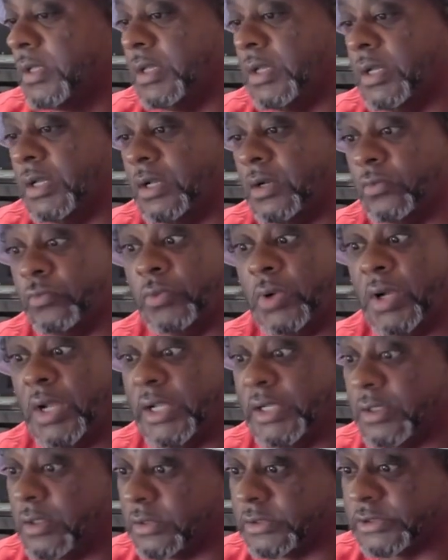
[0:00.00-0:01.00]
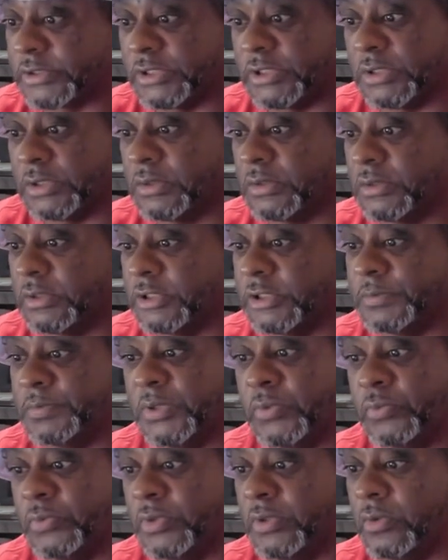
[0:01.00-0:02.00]
uh, Ryan Garcia, let's be
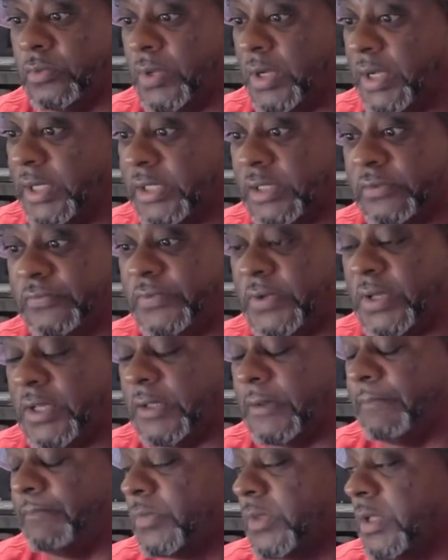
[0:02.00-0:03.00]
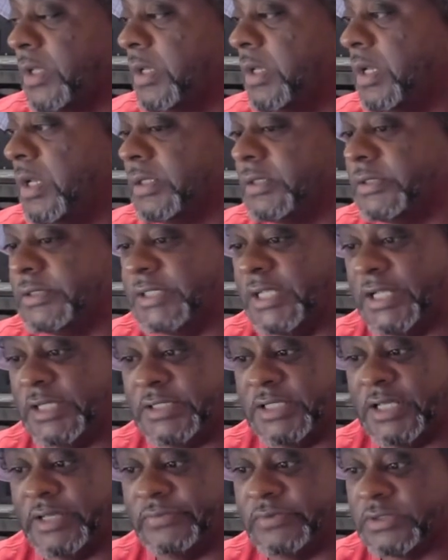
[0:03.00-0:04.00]
real, Ryan can fight. Tank
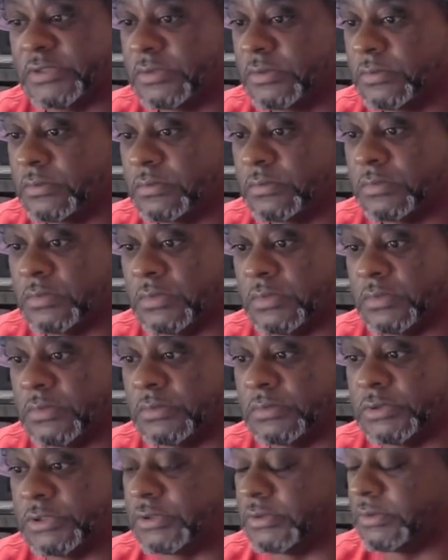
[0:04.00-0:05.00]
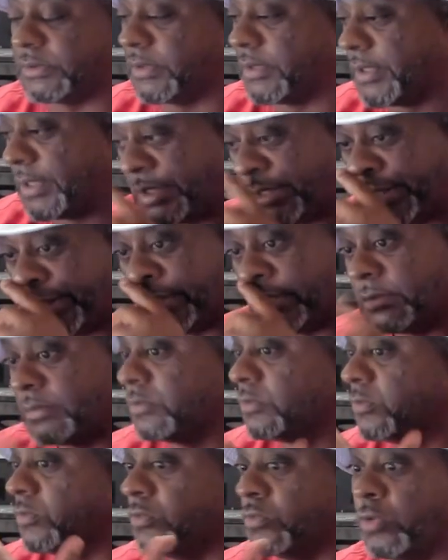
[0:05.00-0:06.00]
Davis, shh.
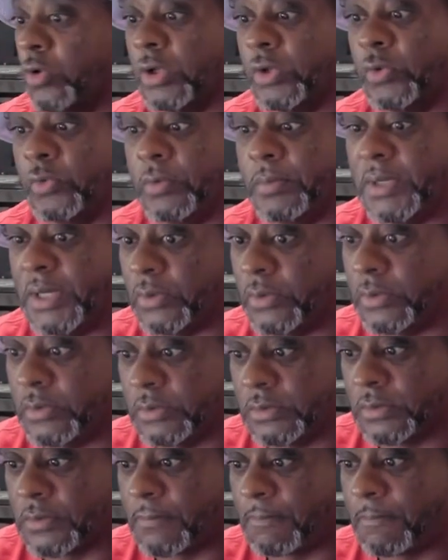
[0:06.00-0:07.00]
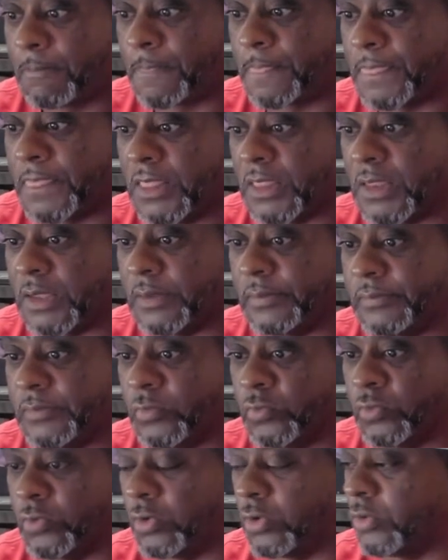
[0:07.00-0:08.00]
Rolly Romero,
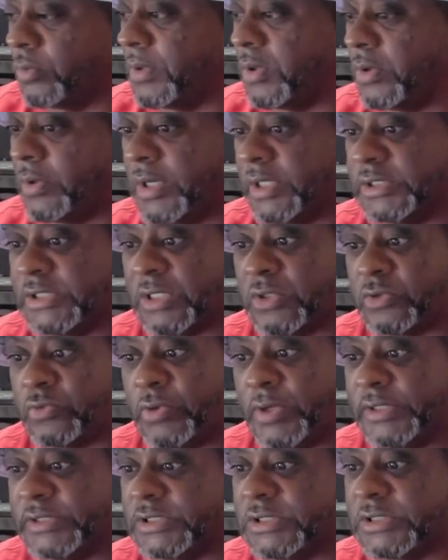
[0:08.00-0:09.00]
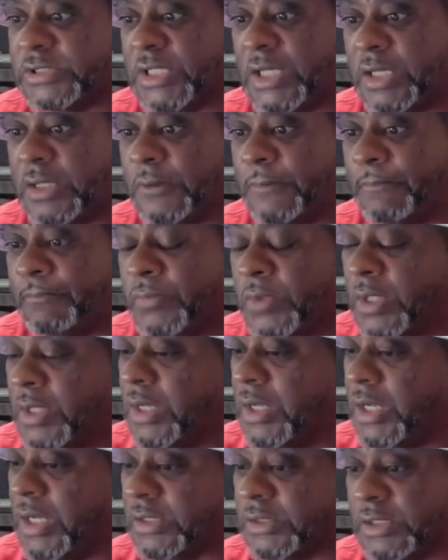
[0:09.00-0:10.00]
Rolly Romero has that crazy style.
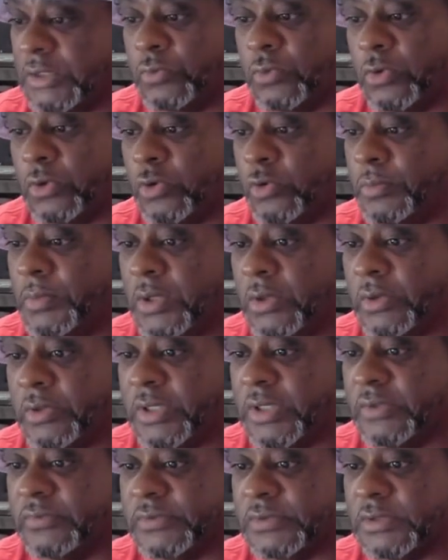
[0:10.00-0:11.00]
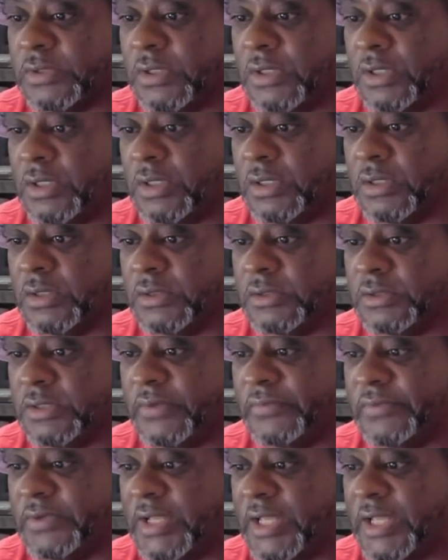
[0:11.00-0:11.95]
I think Rolly Romero gives uh, Devin